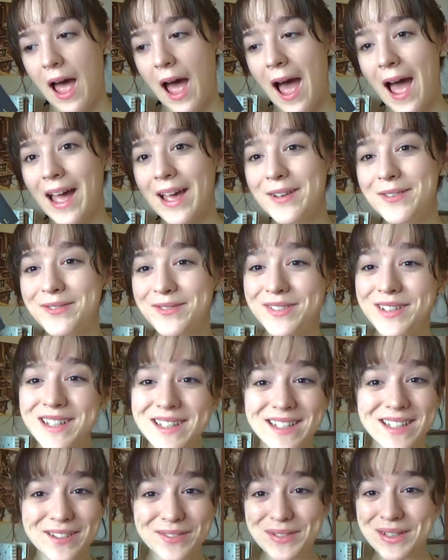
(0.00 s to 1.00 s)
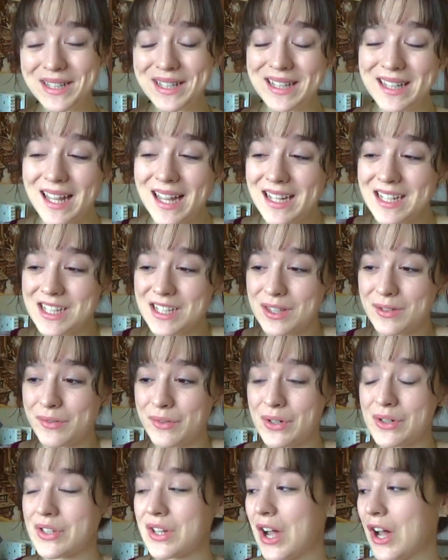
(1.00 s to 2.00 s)
I really, really liked the
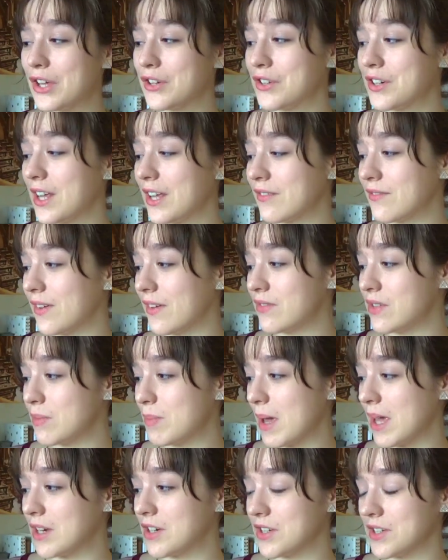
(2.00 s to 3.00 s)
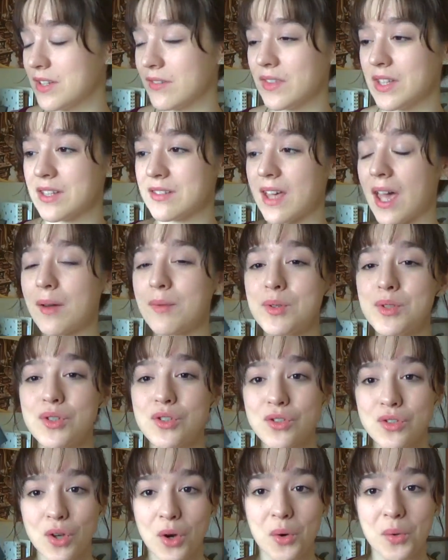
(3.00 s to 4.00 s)
first 150 pages of this. I was
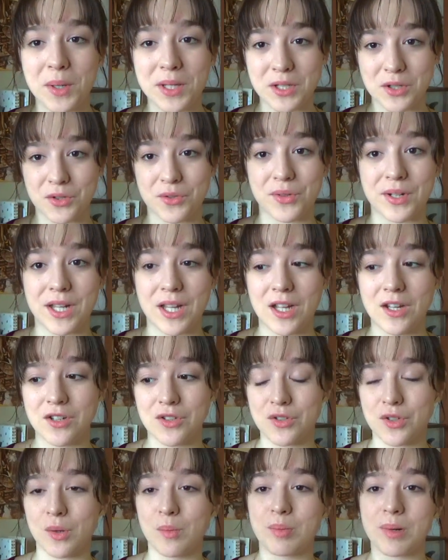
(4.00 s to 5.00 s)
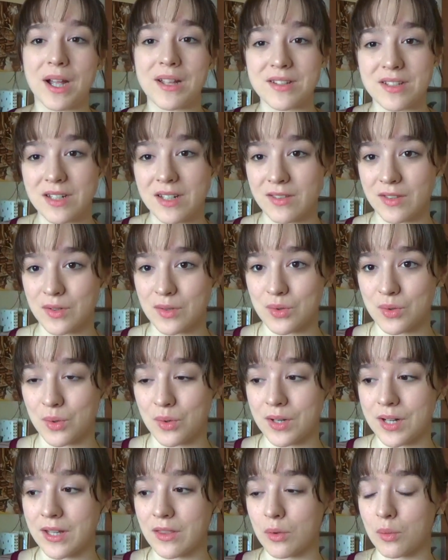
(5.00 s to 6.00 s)
so intrigued, so present in the
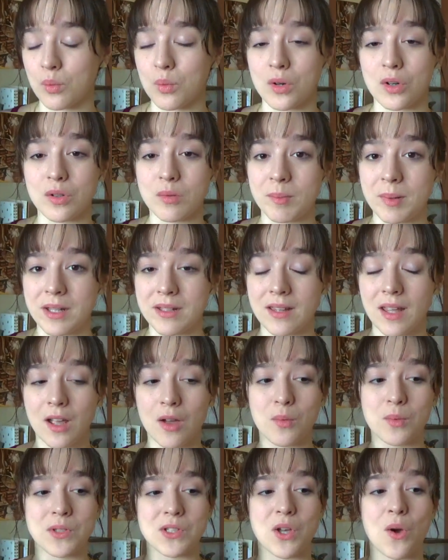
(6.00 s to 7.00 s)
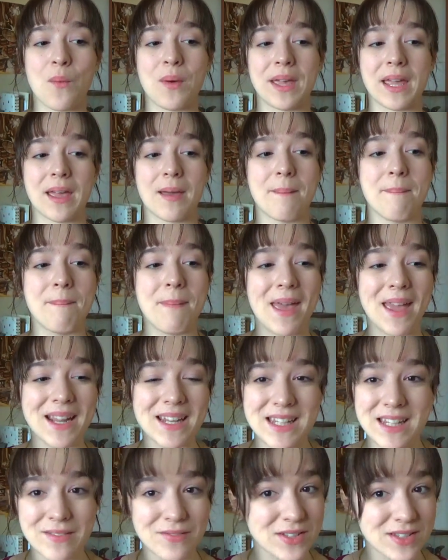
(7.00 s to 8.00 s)
story. The world building was going
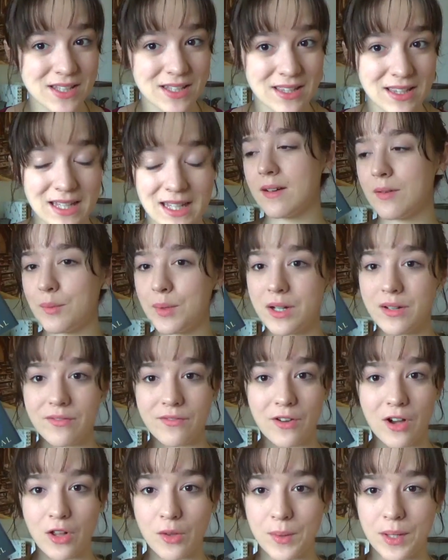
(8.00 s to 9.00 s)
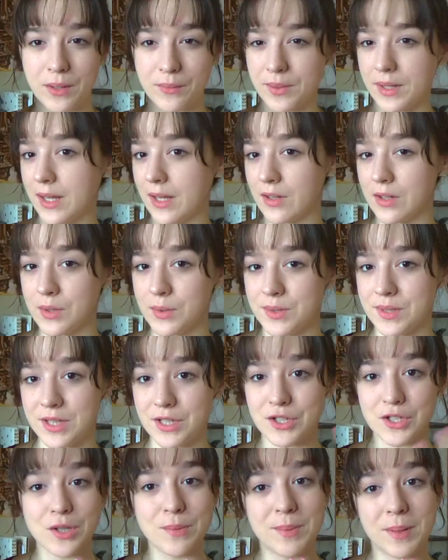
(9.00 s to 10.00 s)
magnificently. We are following really
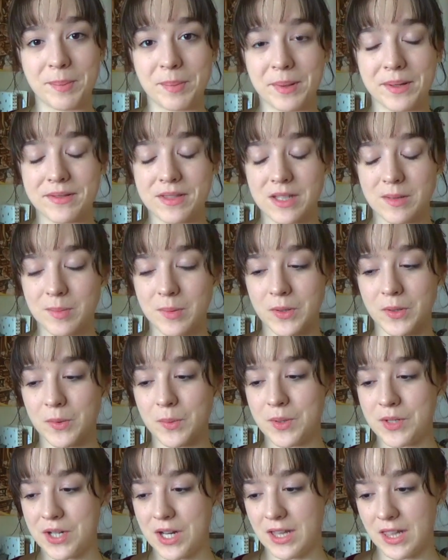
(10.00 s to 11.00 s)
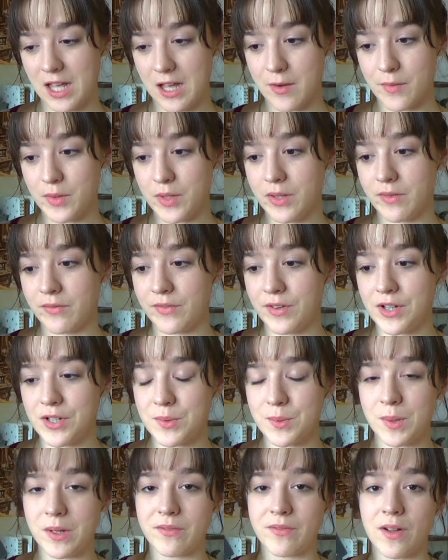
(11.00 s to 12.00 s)
closely two people in this book, which I loved. The
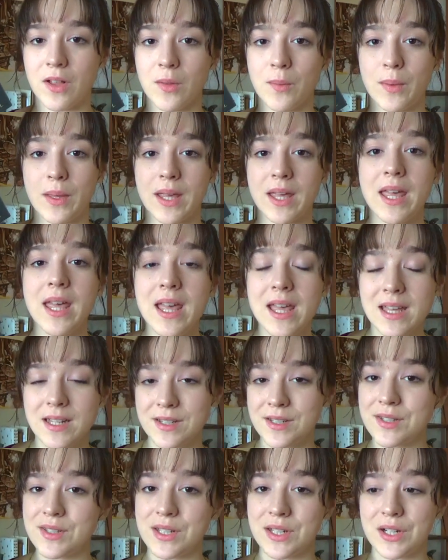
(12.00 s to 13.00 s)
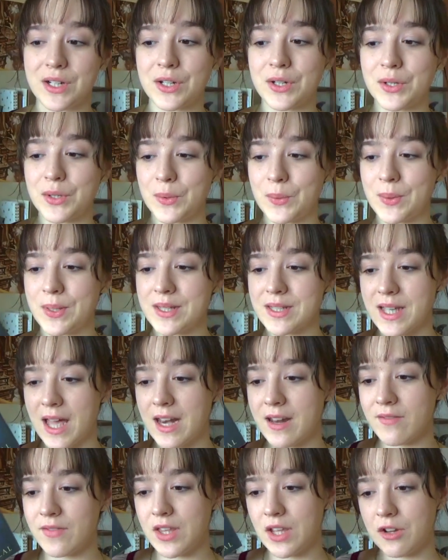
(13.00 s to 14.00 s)
first, we are following Nazir, who is
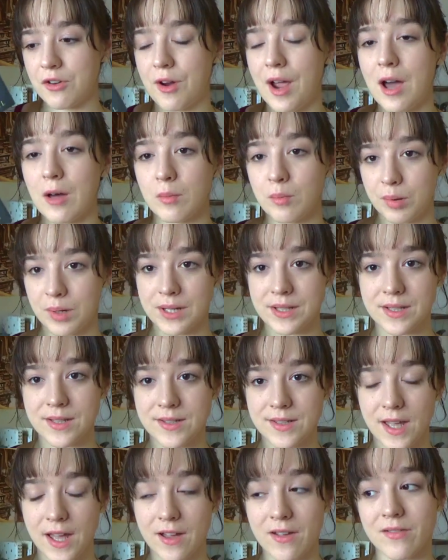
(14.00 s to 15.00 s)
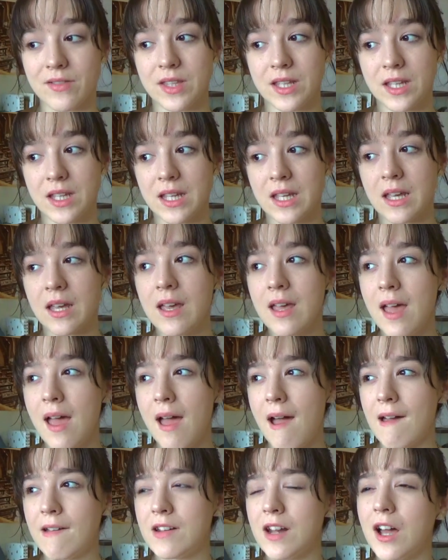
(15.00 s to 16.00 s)
kind of the crown prince of the,
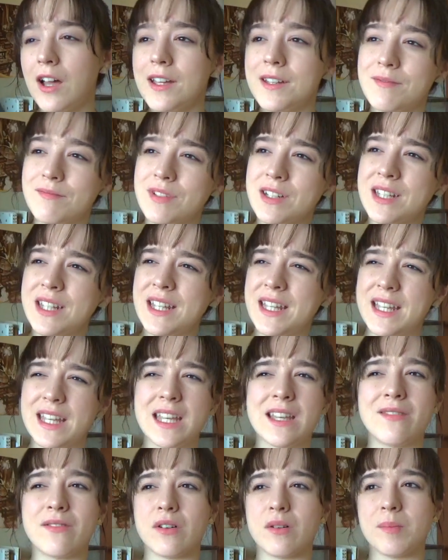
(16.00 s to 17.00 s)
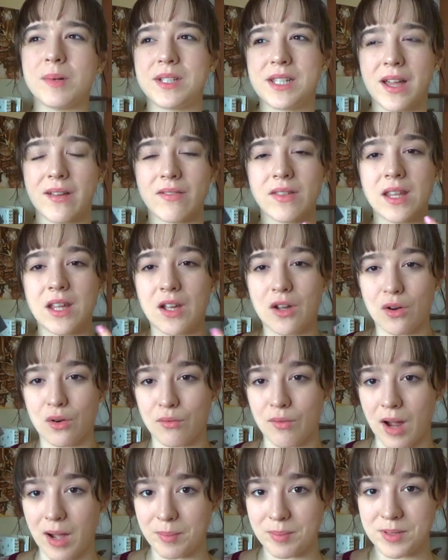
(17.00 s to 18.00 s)
not really evil, but definitely
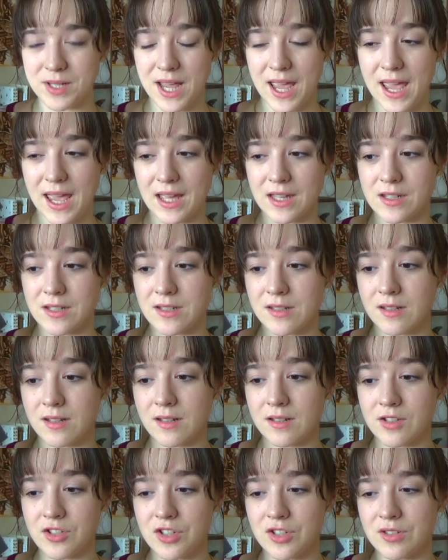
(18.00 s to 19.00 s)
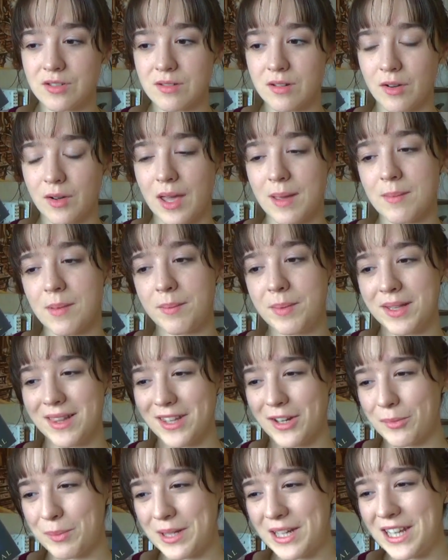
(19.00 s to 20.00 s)
corrupt and just, okay, maybe a
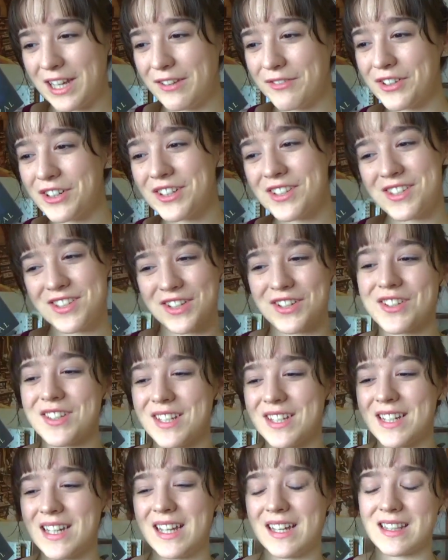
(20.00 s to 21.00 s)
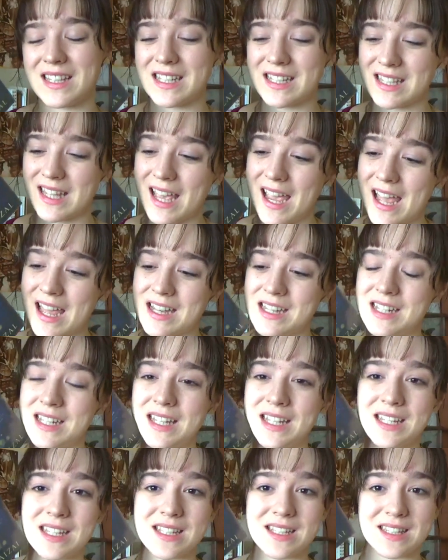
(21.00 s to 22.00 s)
little bit evil, sultan in this land.
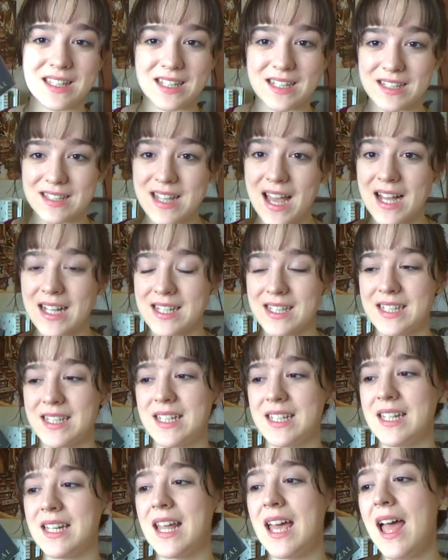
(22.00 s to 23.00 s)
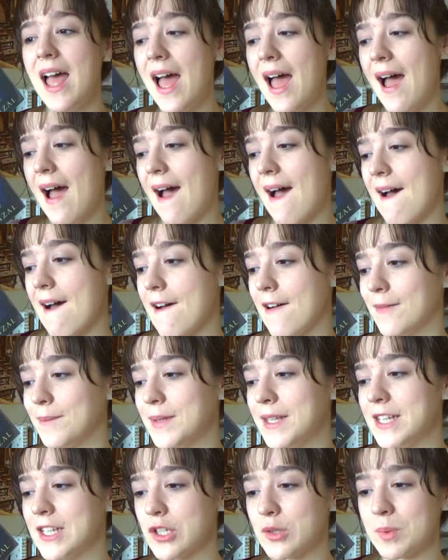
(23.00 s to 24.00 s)
He is the assassin.
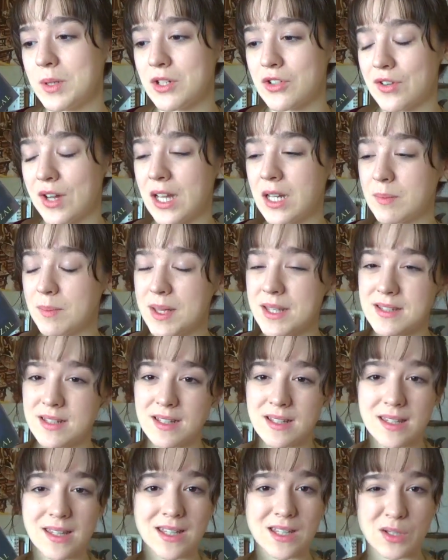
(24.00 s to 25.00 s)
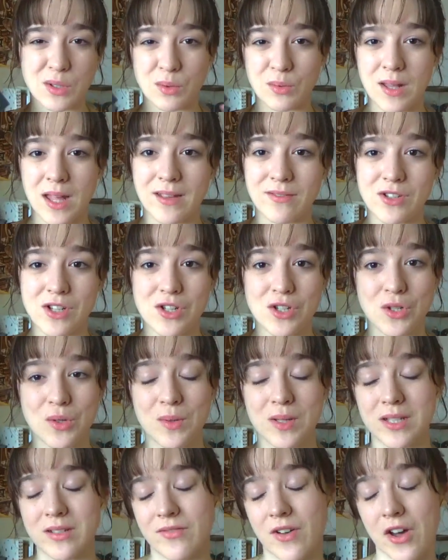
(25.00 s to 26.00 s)
He has been trained basically his whole life to do
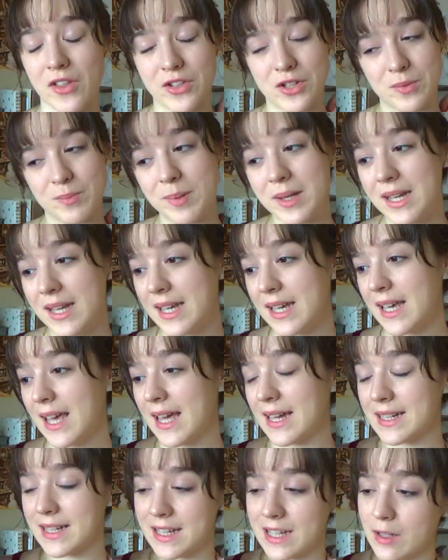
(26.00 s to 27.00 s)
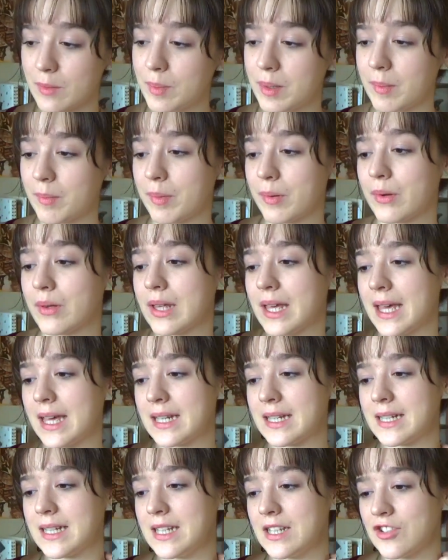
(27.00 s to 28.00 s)
his father's bidding and kill people,
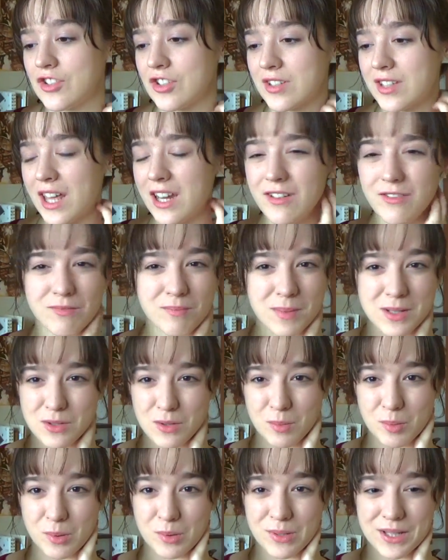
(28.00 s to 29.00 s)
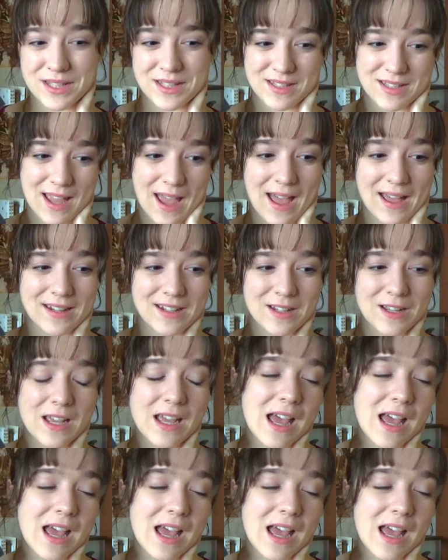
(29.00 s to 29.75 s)
and he's just kind of miserable and sad.